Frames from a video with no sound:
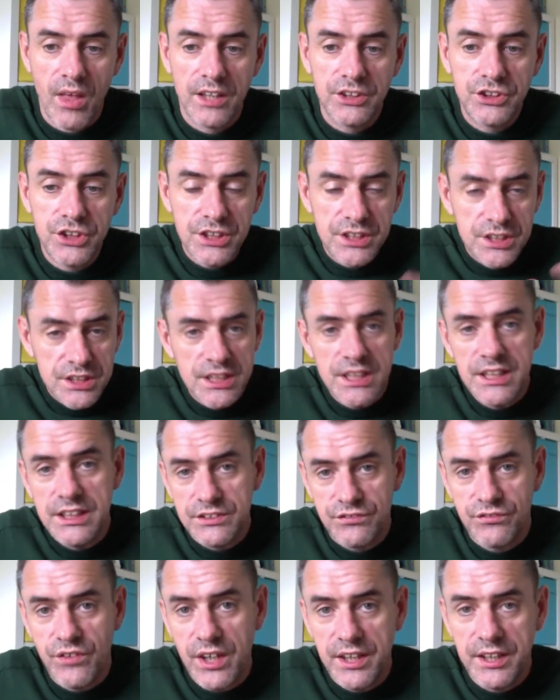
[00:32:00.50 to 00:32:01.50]
GTD is
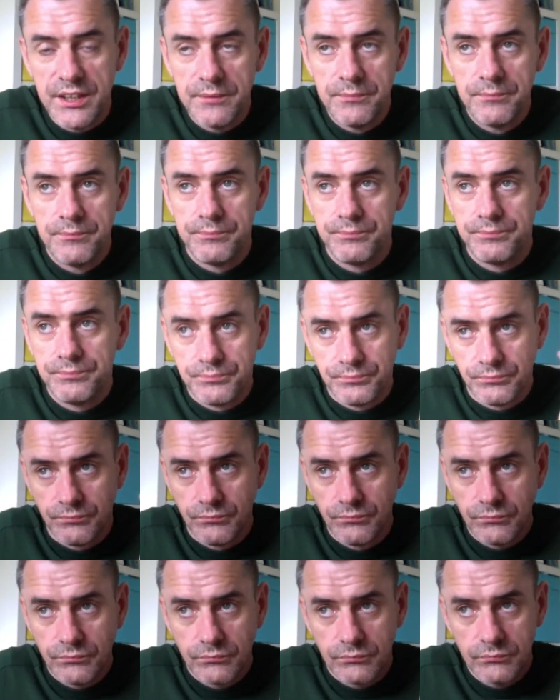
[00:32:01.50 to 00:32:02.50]
fine.
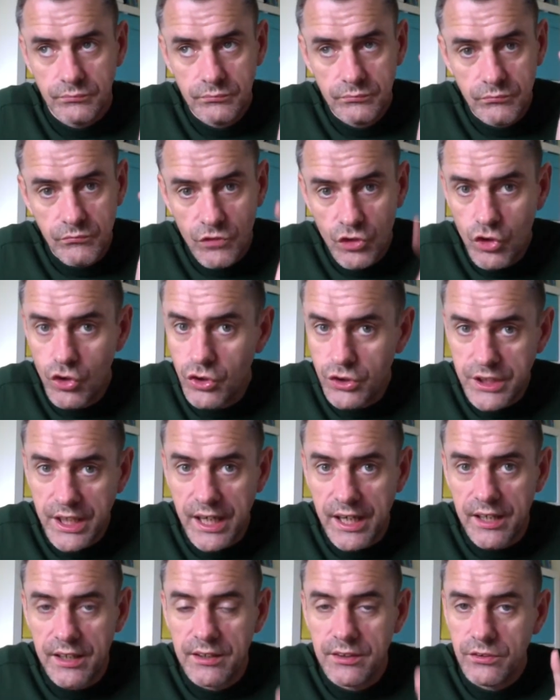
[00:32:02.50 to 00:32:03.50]
Good
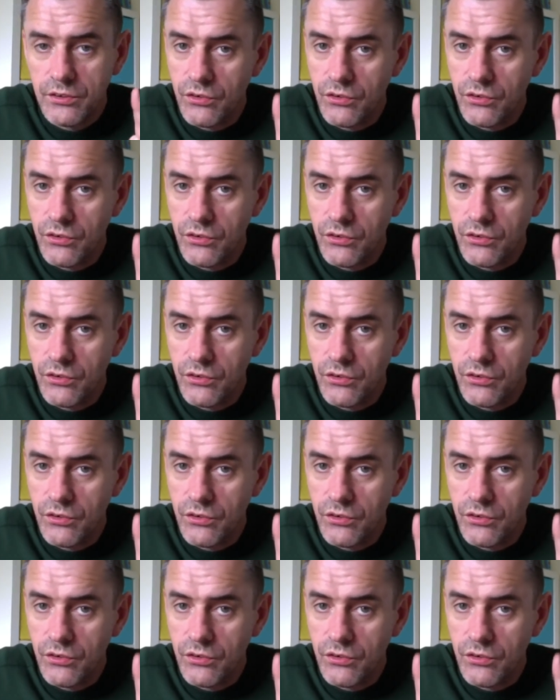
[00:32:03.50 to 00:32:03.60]
car,